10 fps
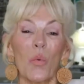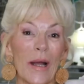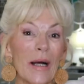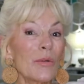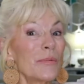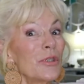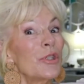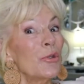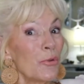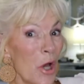Well,
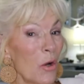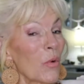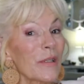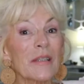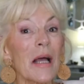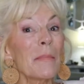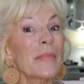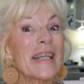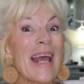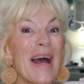you know what's
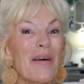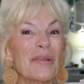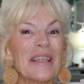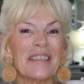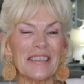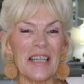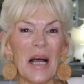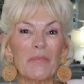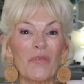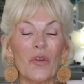coming now. It's
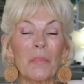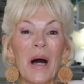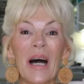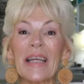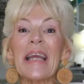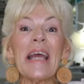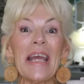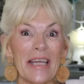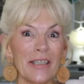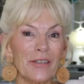time for my
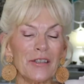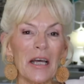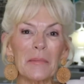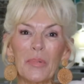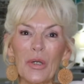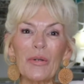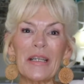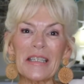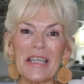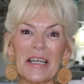Inside
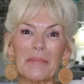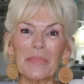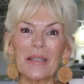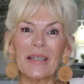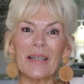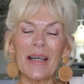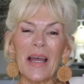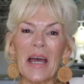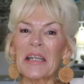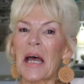Beauty tip.
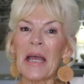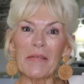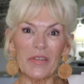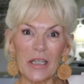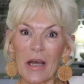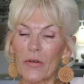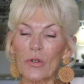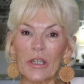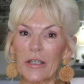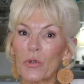And I have
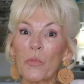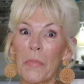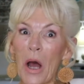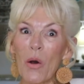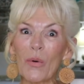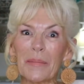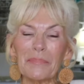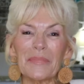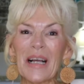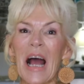another little poem.
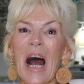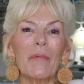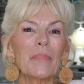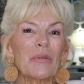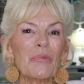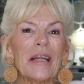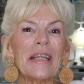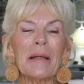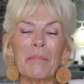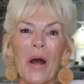I've been
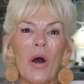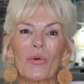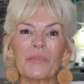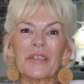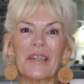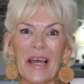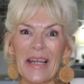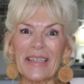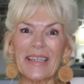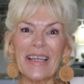reading poems
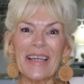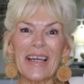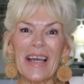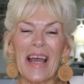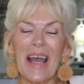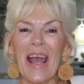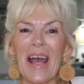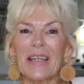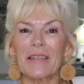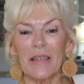lately,
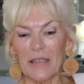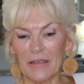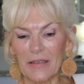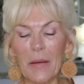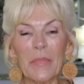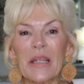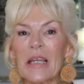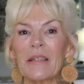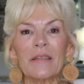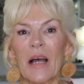and some of
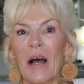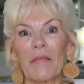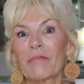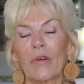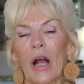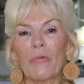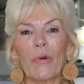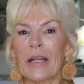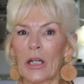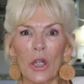these I
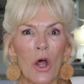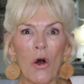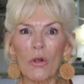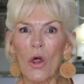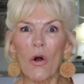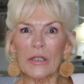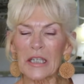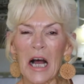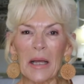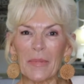read a long, long
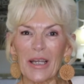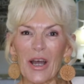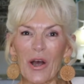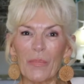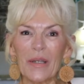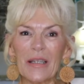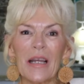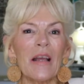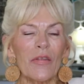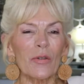time ago, but
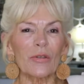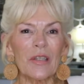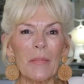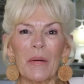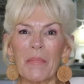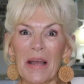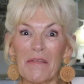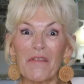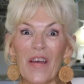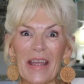they're some of my
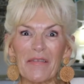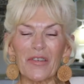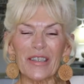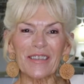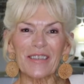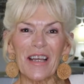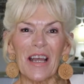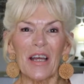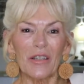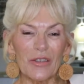favorites.
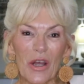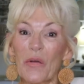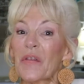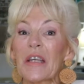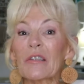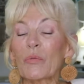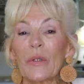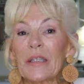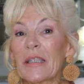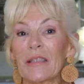So this
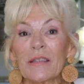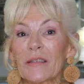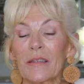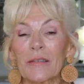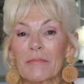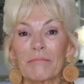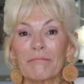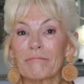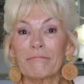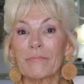one is
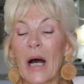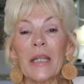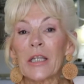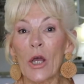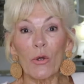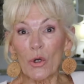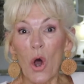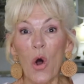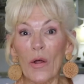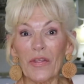unknown
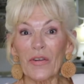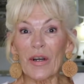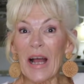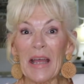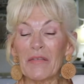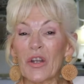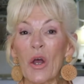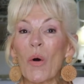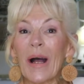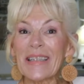author. I have
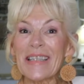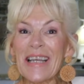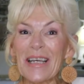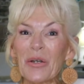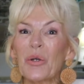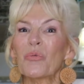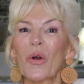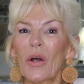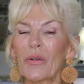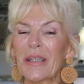no idea who
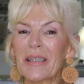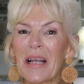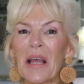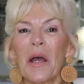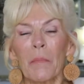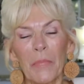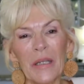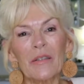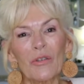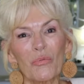wrote it,
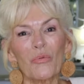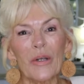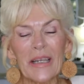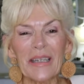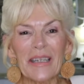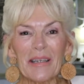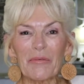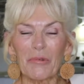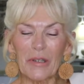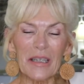but it's
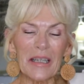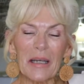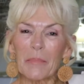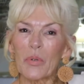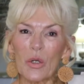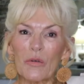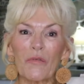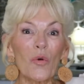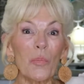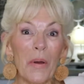really, really a
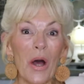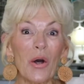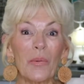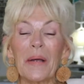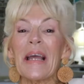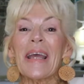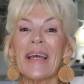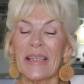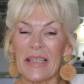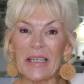beautiful poem,
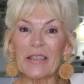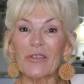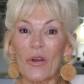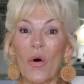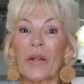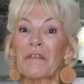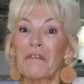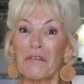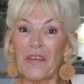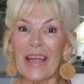and it's on
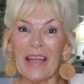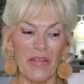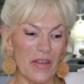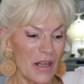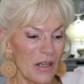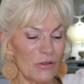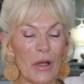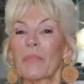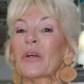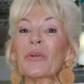faith.
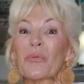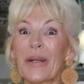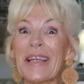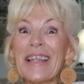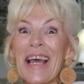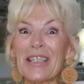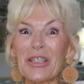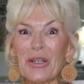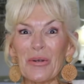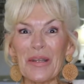So I'm going to read
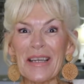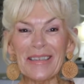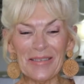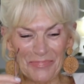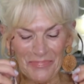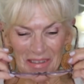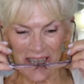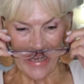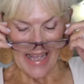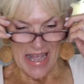that to you,
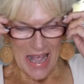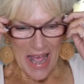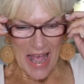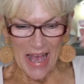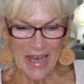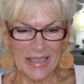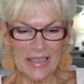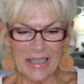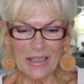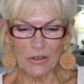
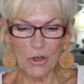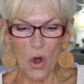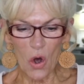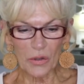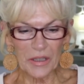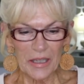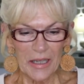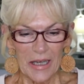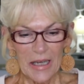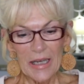and it's called
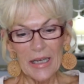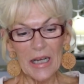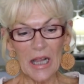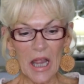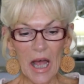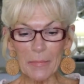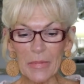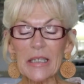Climb